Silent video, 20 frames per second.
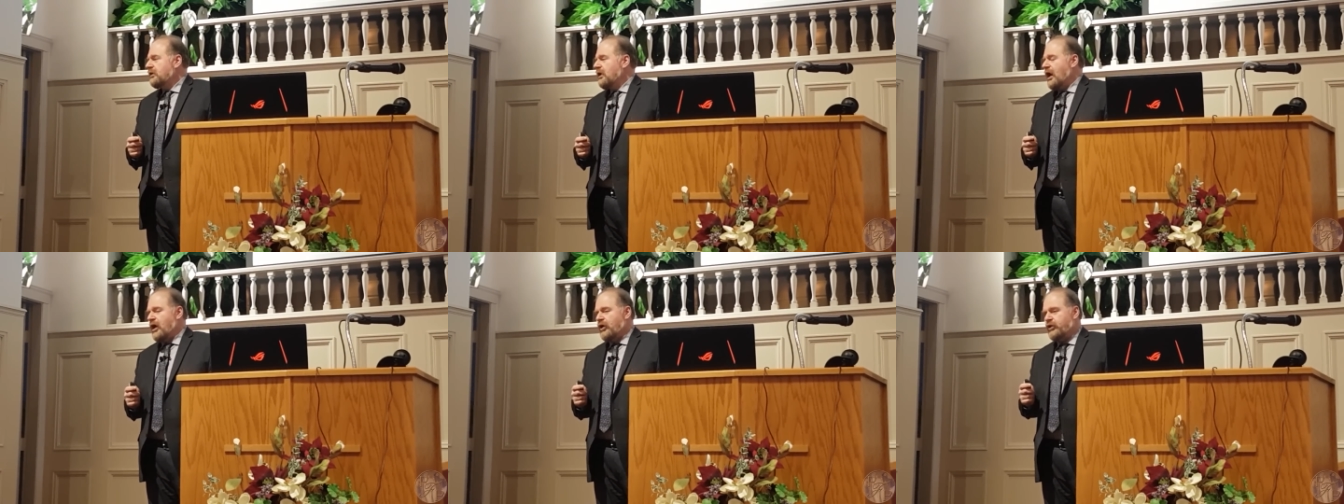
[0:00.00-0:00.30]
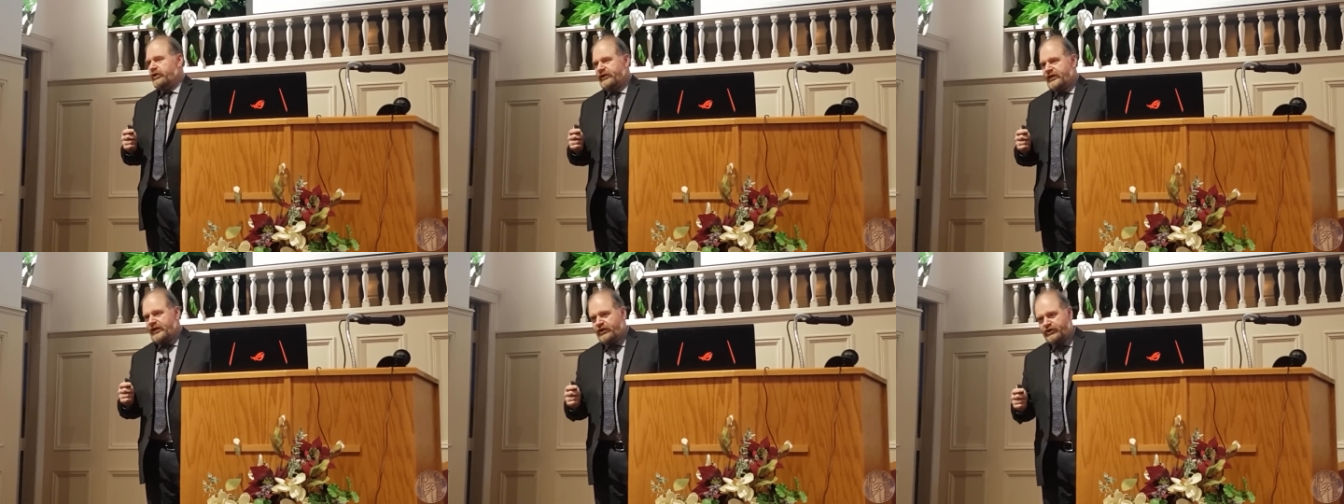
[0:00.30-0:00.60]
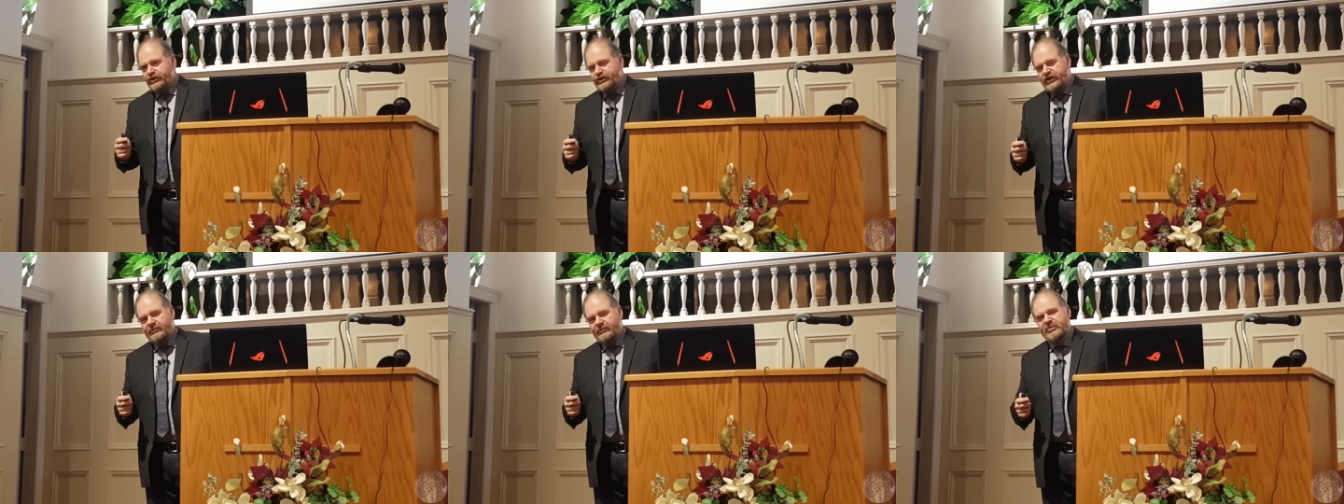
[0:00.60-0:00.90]
Our
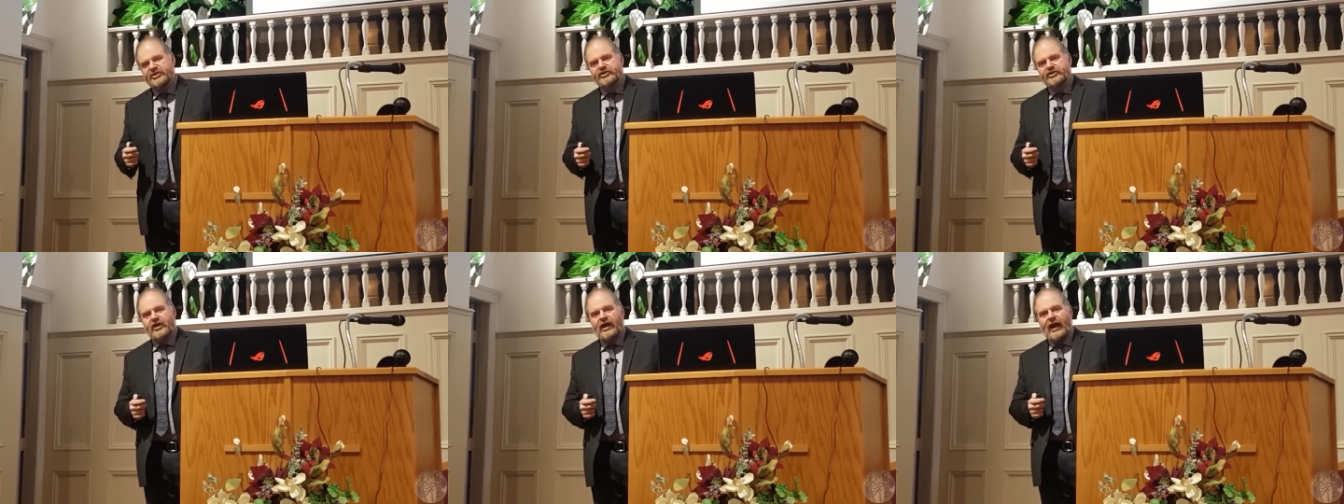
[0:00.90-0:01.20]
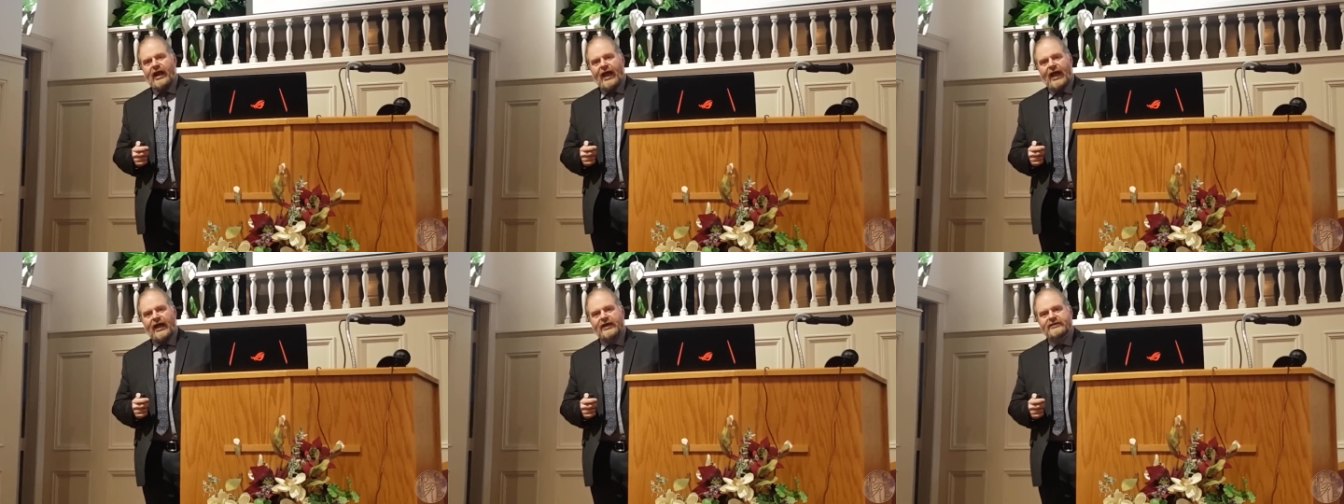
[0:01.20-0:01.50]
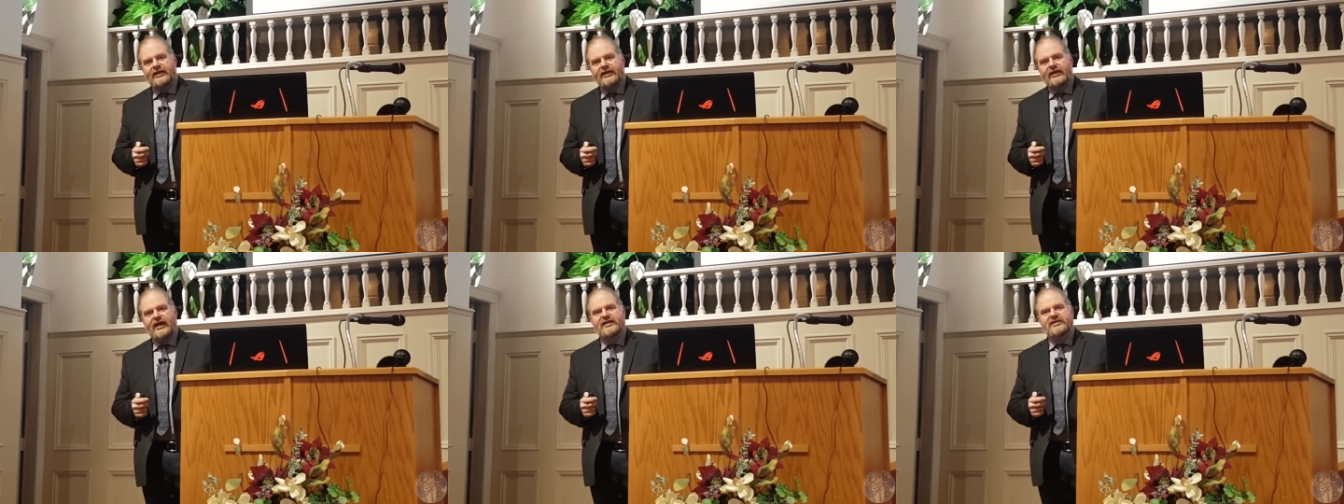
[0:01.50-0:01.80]
leadership is not
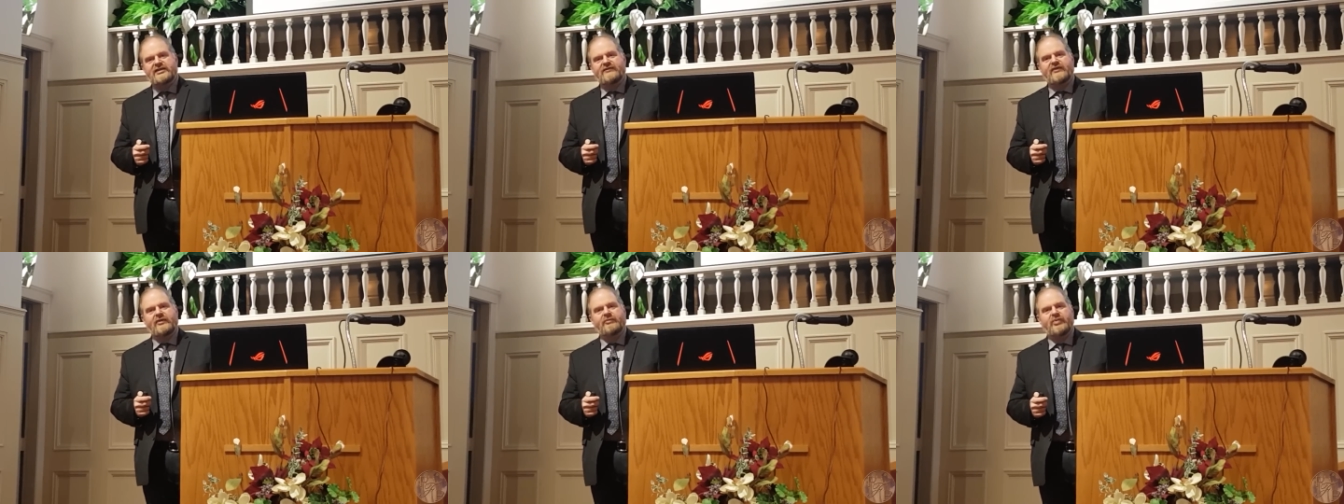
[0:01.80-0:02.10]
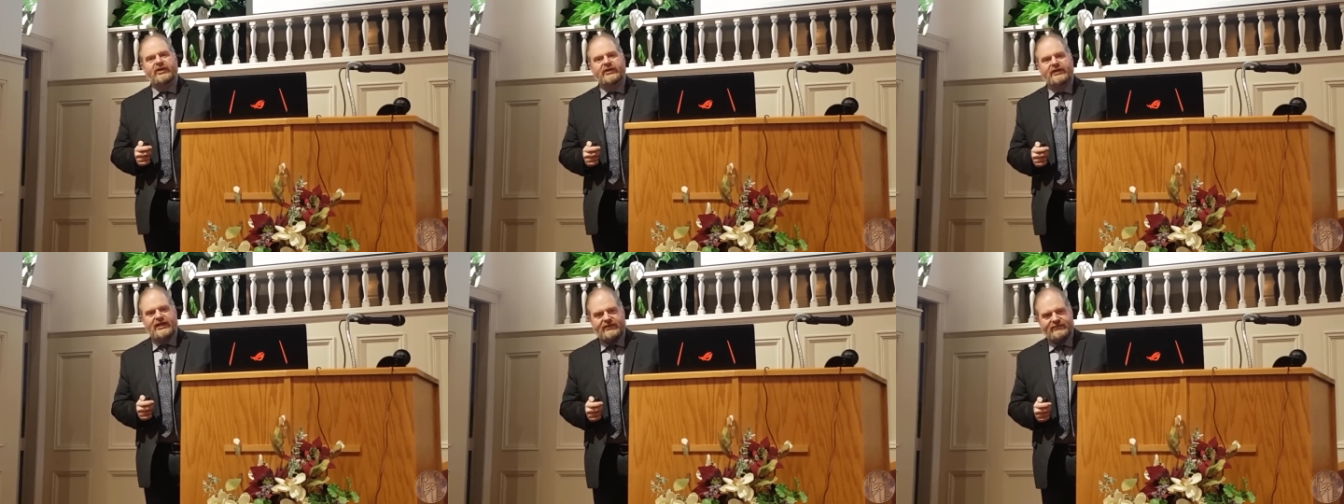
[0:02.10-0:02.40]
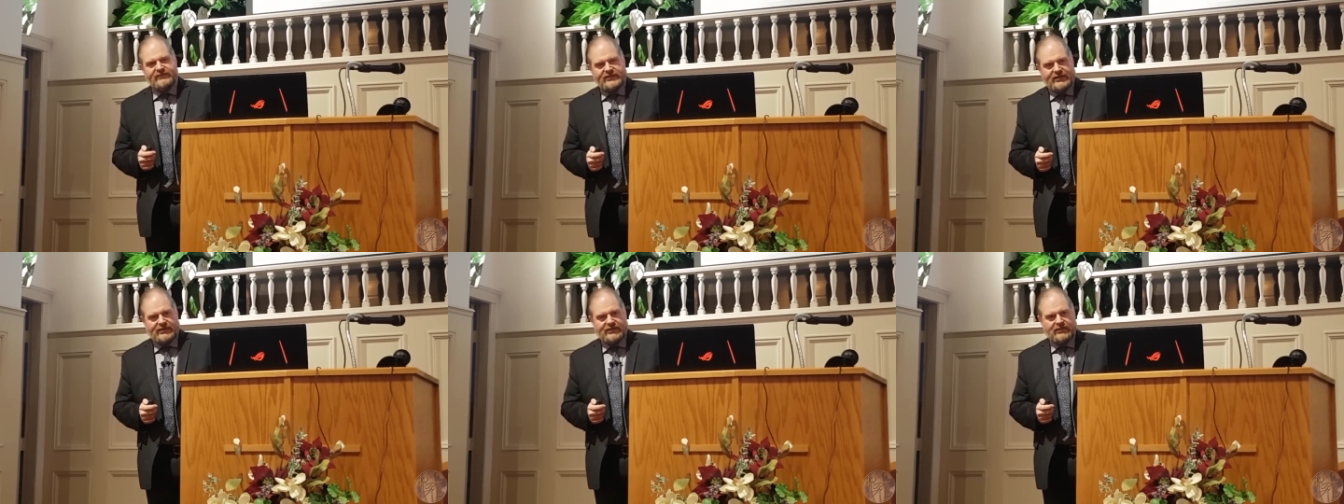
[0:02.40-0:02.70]
acting as if it
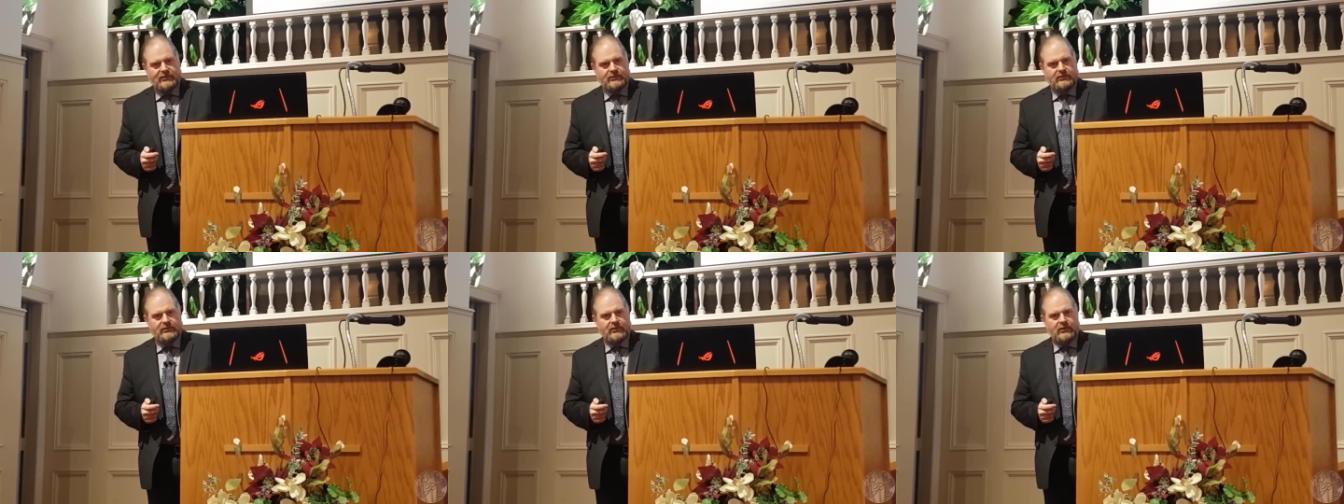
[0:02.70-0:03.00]
believes it.